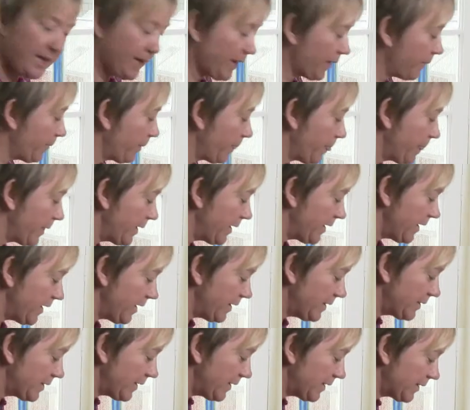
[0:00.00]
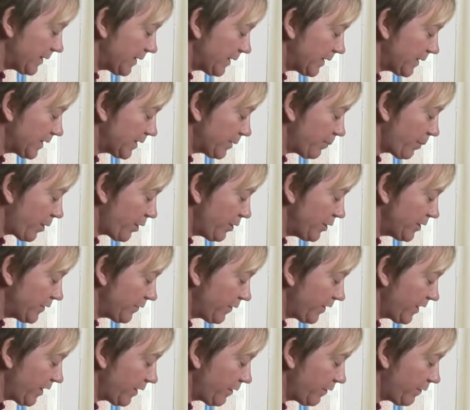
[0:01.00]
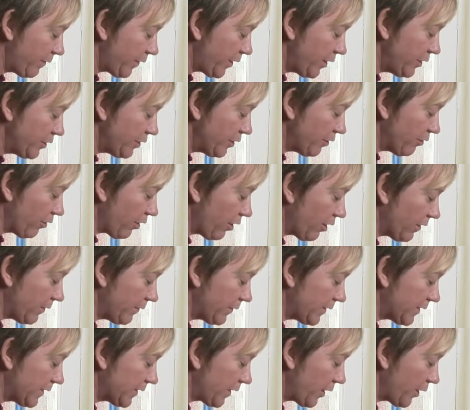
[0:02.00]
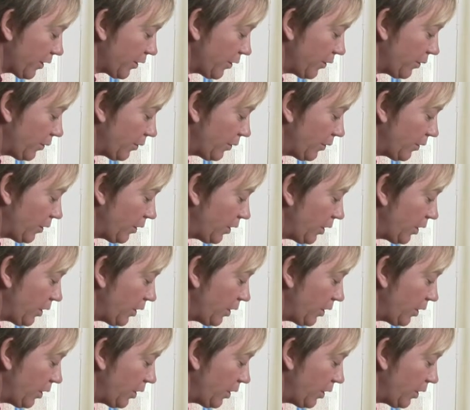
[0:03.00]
here is it's exposed for the other photograph so